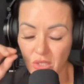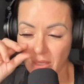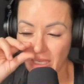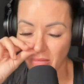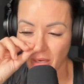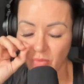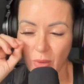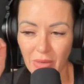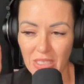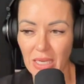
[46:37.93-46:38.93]
So that's what I
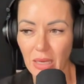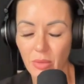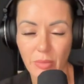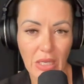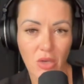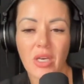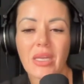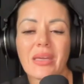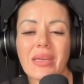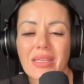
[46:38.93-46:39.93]
spent my time and money on
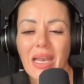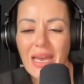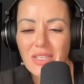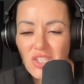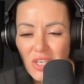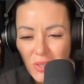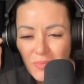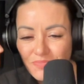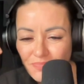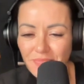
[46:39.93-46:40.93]
in the last year.
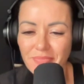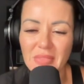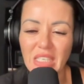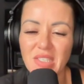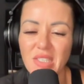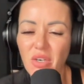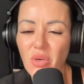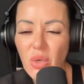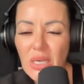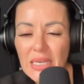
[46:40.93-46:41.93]

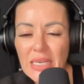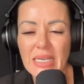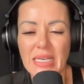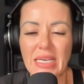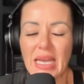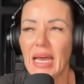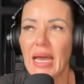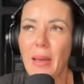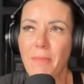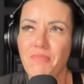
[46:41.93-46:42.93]
So
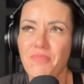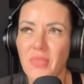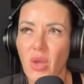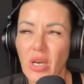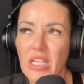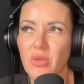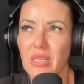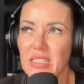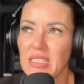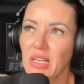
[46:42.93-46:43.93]
Um, what else do I need
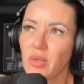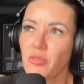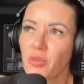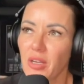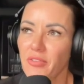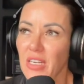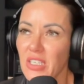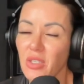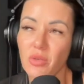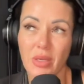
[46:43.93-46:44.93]
to tell you before I finish? I
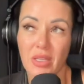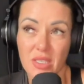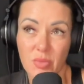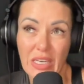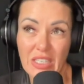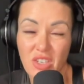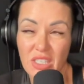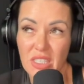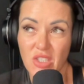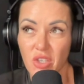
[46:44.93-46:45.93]
don't know whether this has been
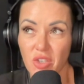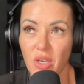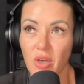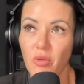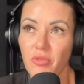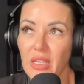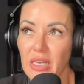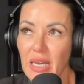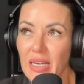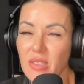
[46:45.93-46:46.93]
interesting to you or not. Hopefully it
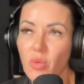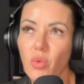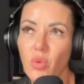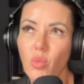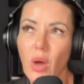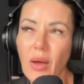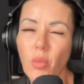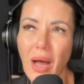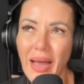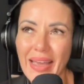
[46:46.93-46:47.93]
has. Why,
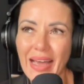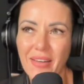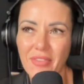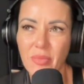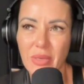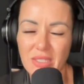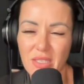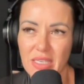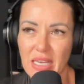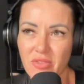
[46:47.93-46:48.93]
why have I been
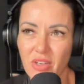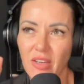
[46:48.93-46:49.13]
successful?